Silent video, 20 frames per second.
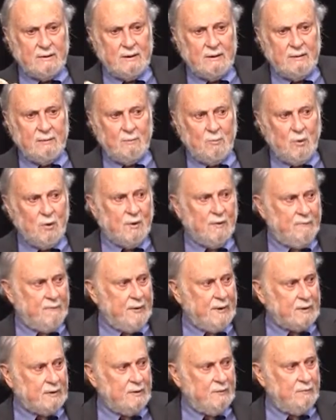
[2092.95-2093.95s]
the more
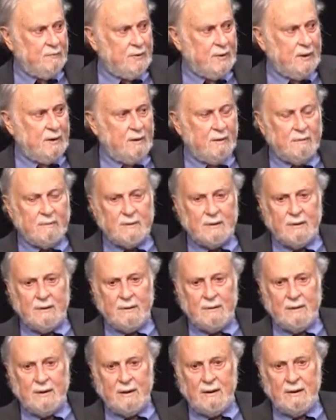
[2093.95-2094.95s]
effective the
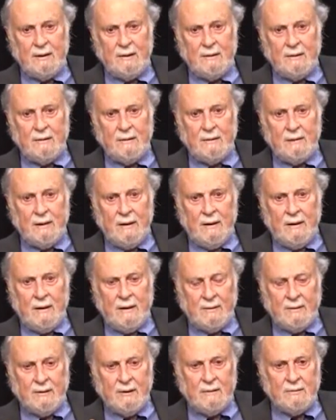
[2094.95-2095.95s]
the the uh,
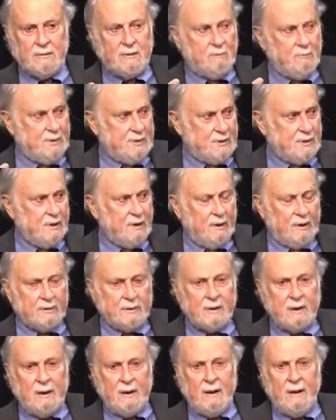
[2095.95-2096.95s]
the, the, result.